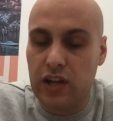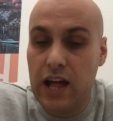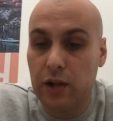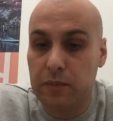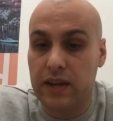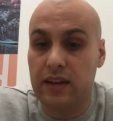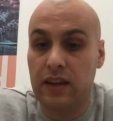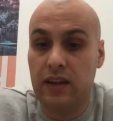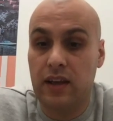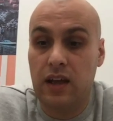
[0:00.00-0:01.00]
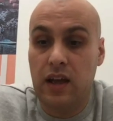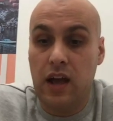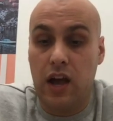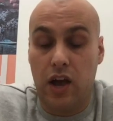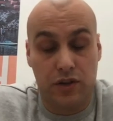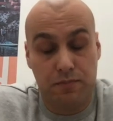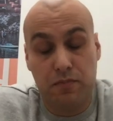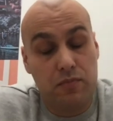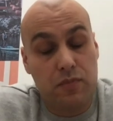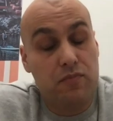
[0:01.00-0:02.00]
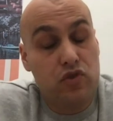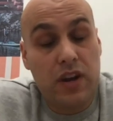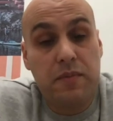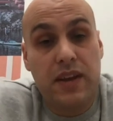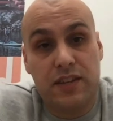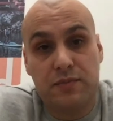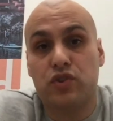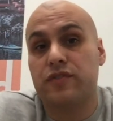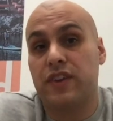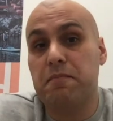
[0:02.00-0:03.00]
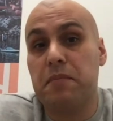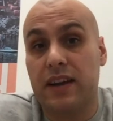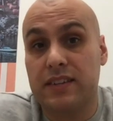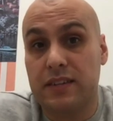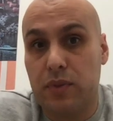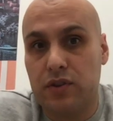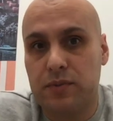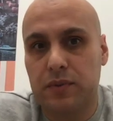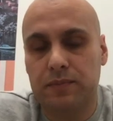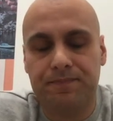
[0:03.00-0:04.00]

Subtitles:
helping, trying to make as much of an impact as possible.